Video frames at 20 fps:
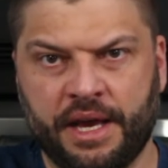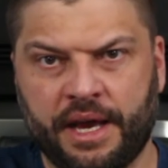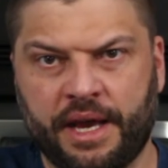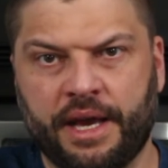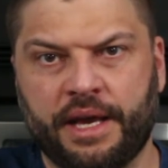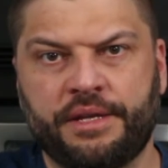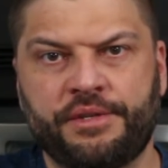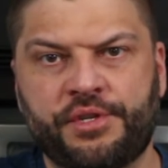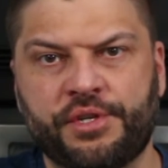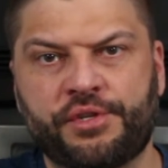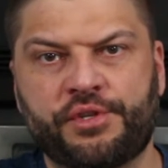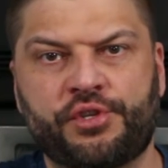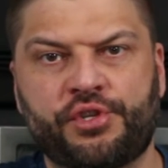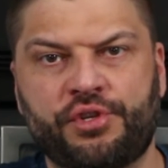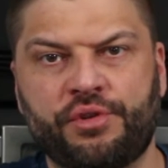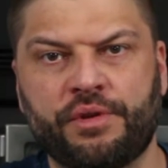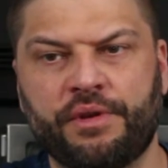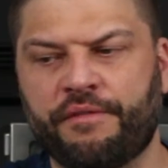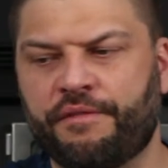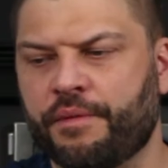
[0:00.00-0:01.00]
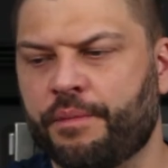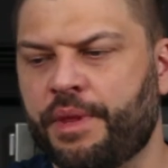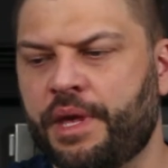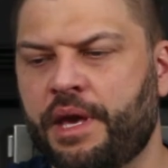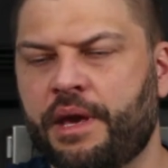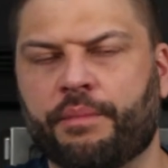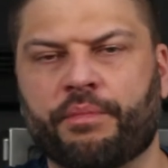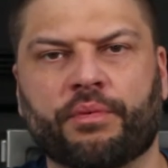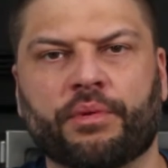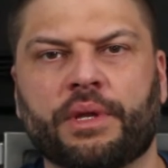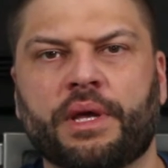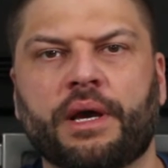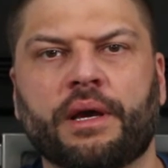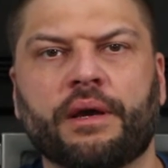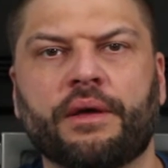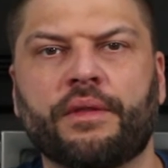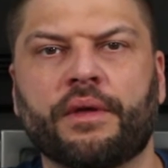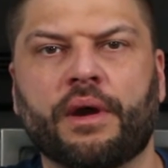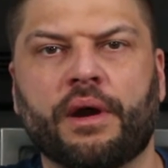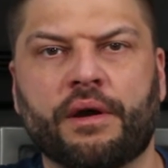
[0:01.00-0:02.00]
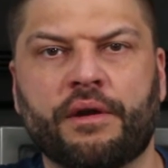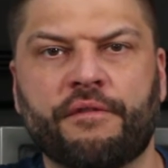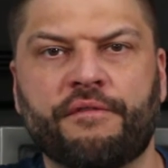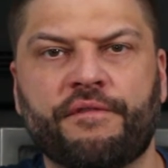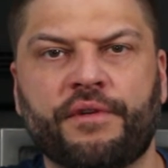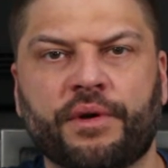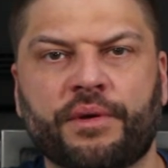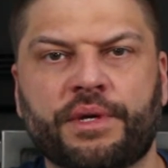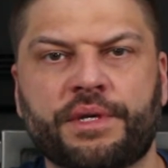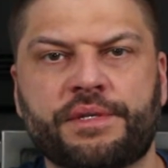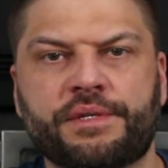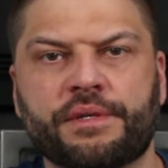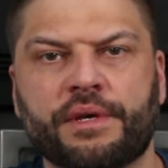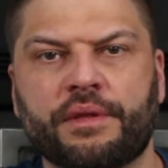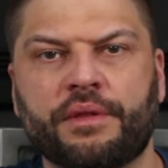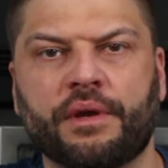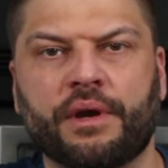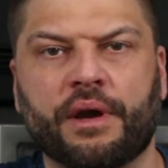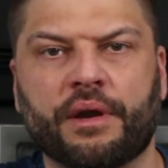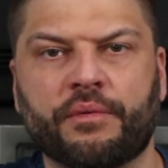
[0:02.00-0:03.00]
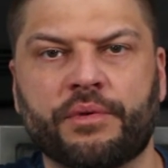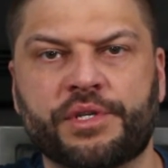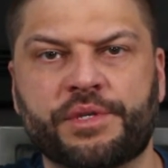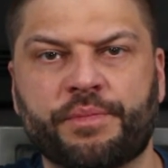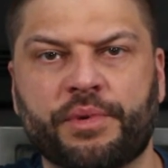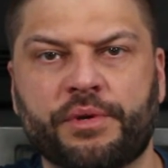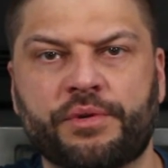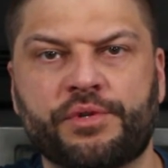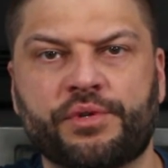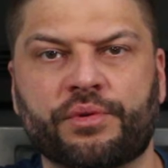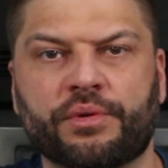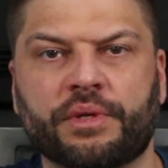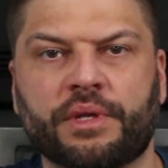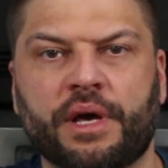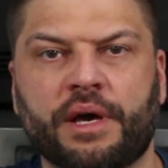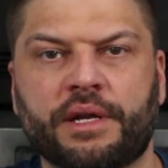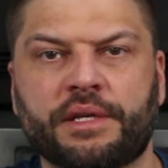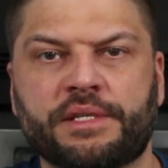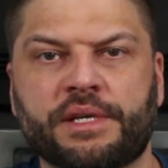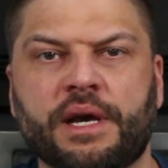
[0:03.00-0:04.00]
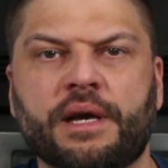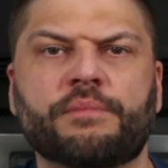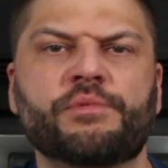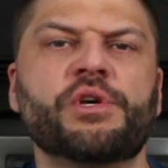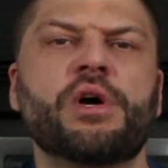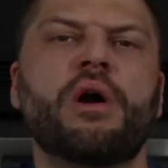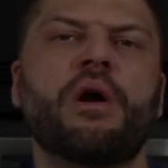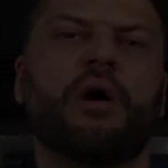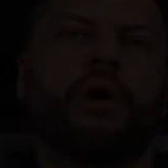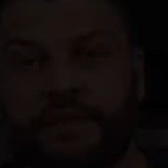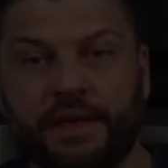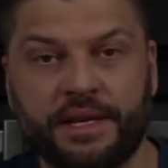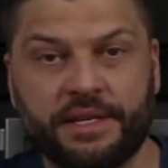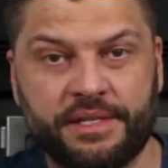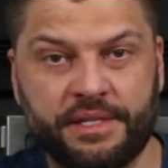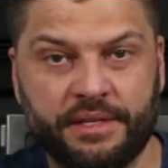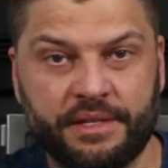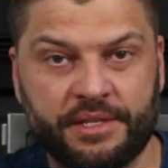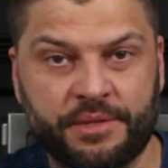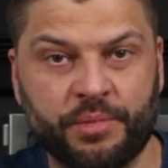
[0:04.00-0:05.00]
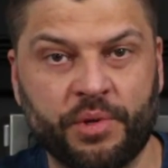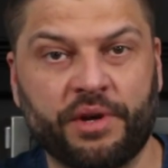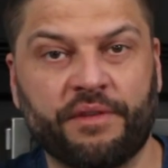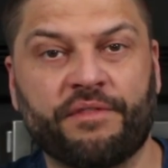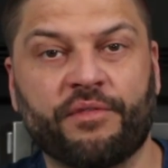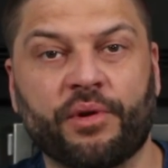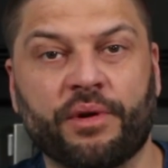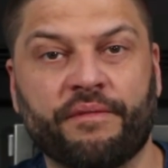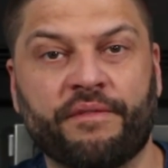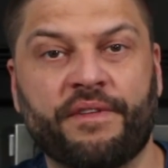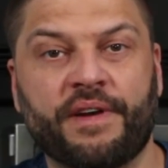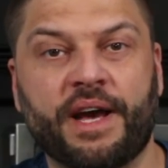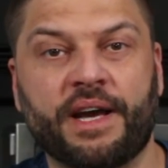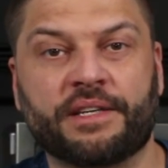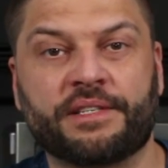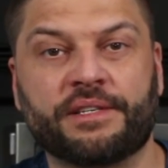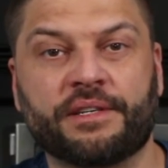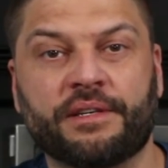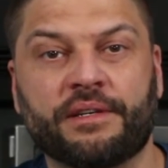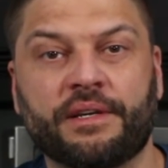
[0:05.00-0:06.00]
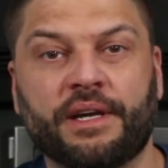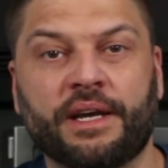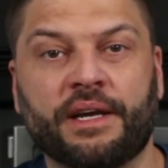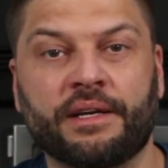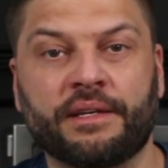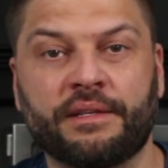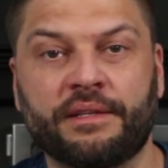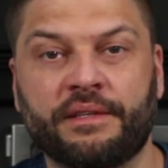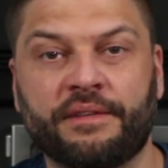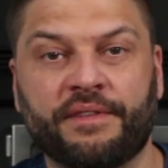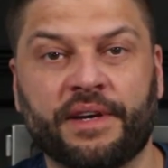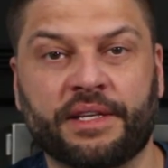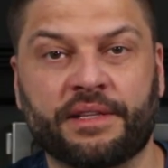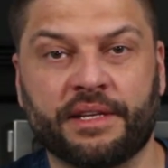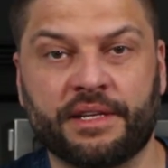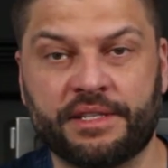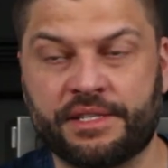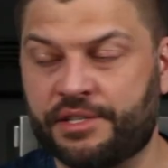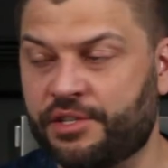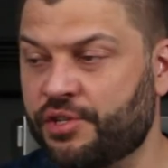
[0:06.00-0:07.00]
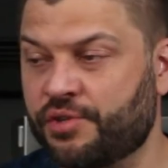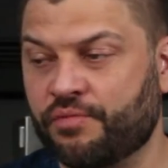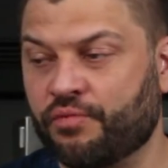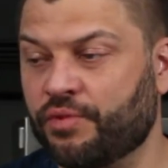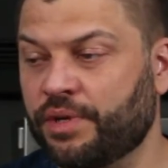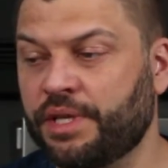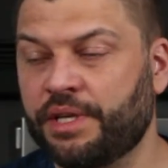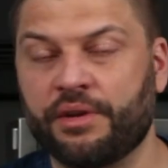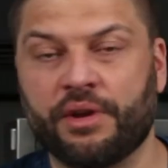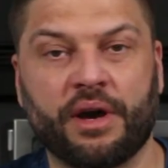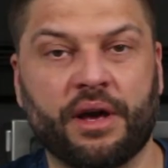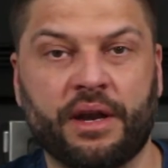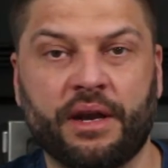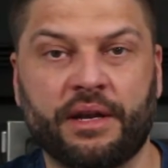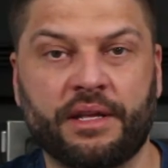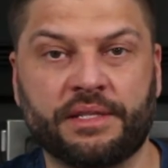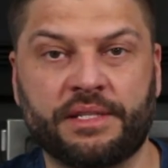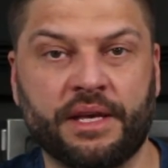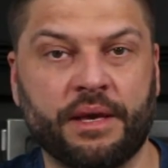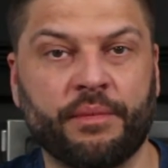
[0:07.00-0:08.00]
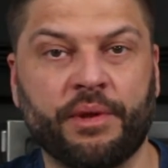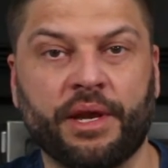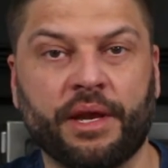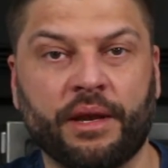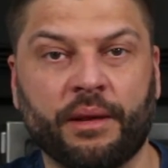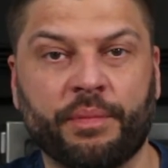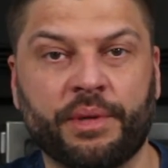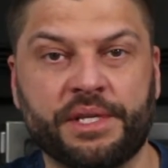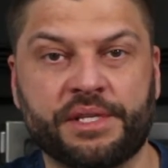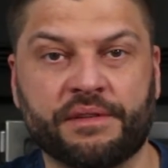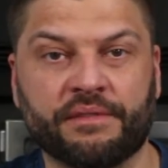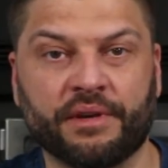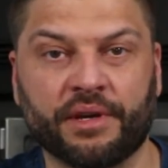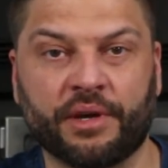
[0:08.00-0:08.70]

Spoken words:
and just shooting from the hip, relying on the autofocus and the auto exposure a lot of times. Thanks to the small form factor and the fact that it's just really not an intimidating piece of